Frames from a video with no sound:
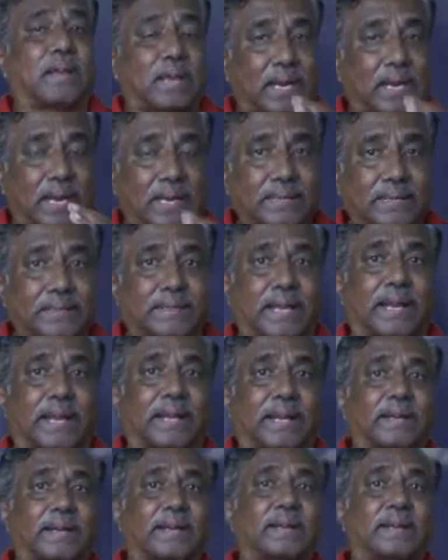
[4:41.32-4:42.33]
And
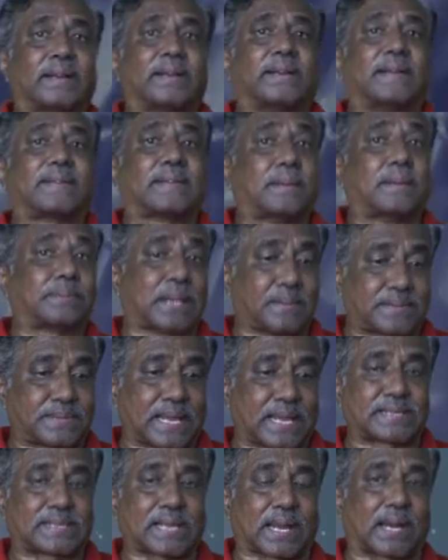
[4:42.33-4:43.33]
then sometimes
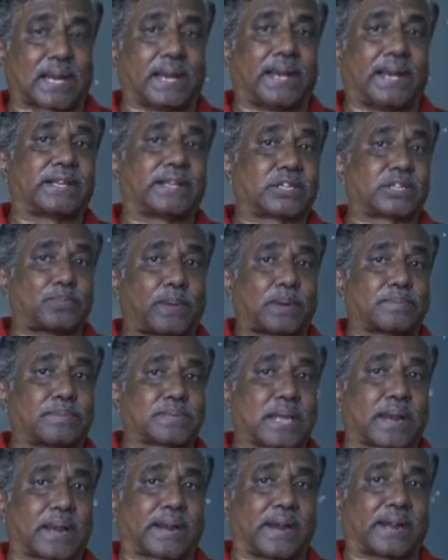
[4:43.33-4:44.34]
eggs are laid,
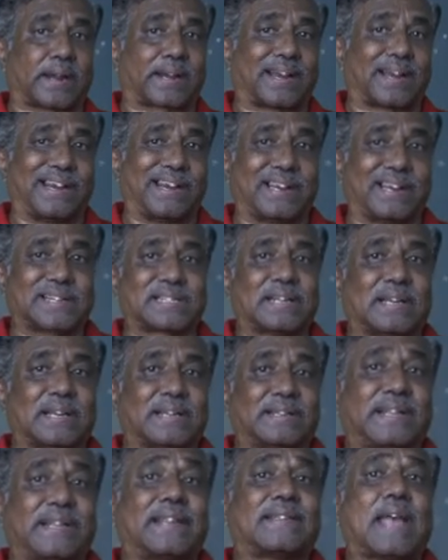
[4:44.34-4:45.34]
sperms are not released.
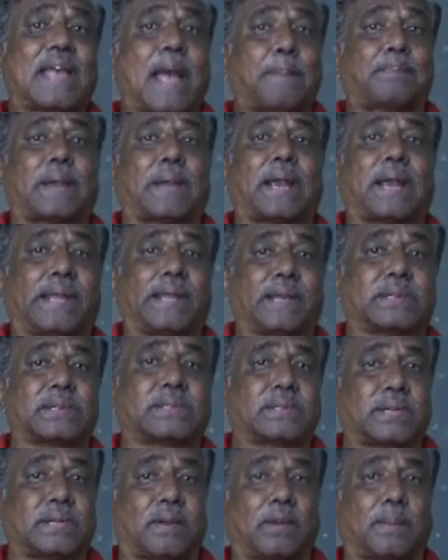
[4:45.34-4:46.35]
These haploid eggs
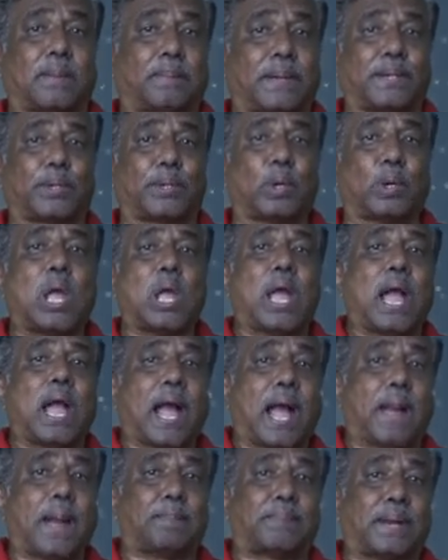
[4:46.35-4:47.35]
develop into
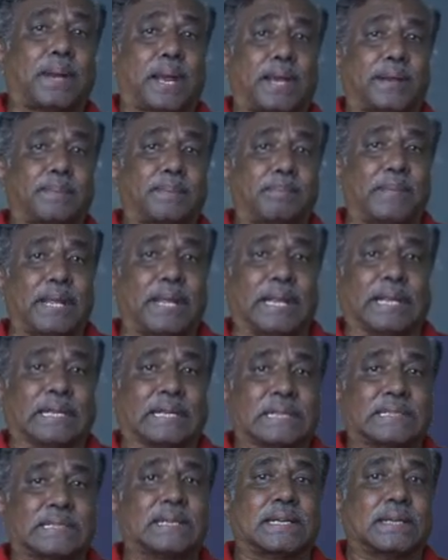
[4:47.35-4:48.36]
haploid
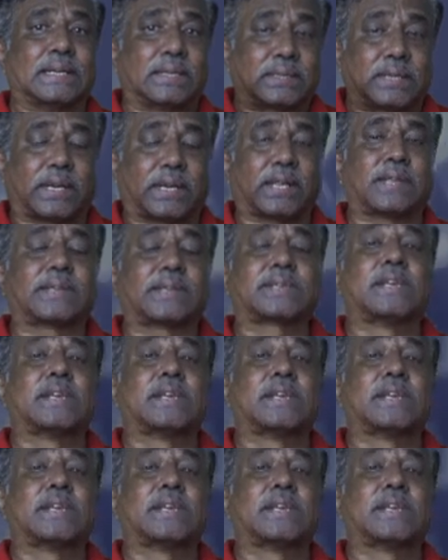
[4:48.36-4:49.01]
males, that is